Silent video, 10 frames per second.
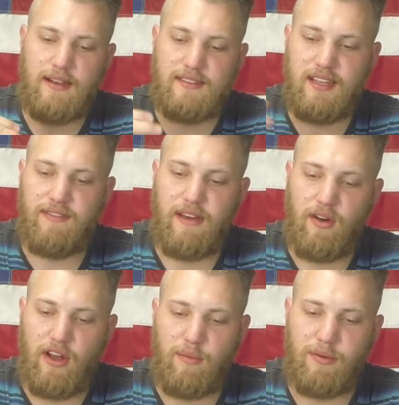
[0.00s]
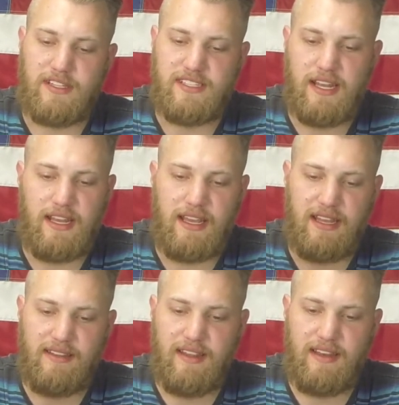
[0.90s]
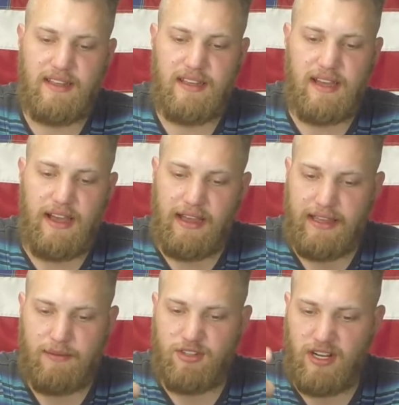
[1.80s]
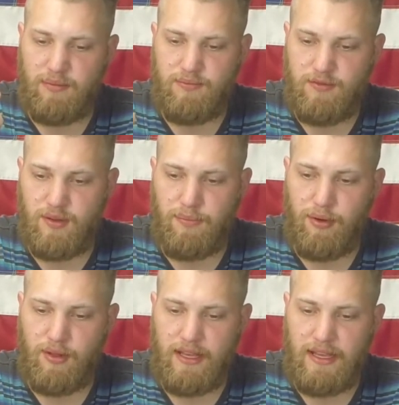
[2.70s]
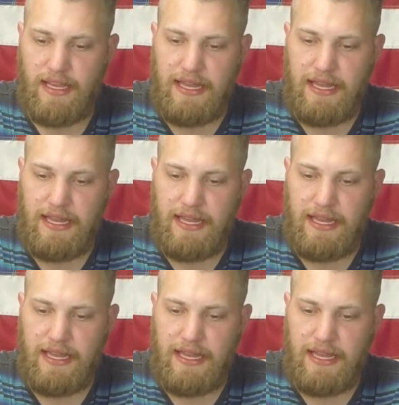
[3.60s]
to see if that would help reset it. It didn't. I kept trying to pull it,